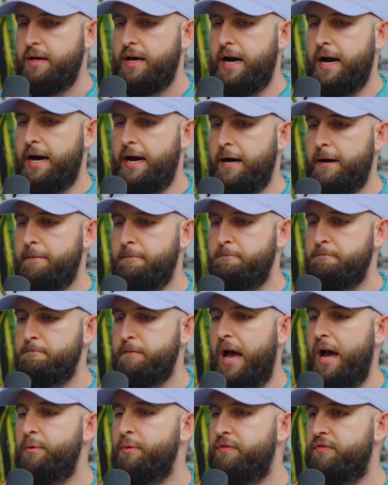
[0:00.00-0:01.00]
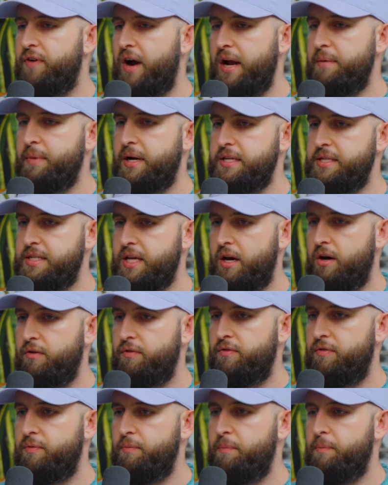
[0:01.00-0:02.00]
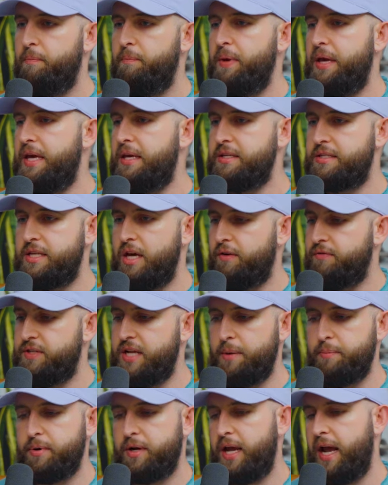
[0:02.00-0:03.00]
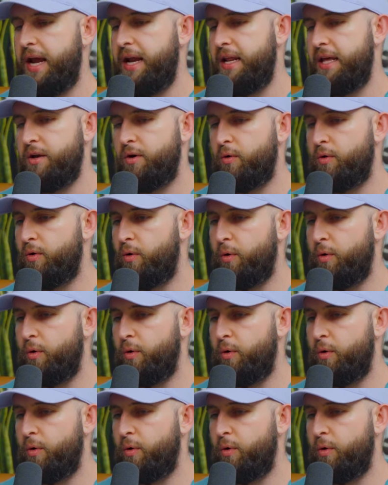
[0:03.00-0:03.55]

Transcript: Um, I would find myself being self deprecating or,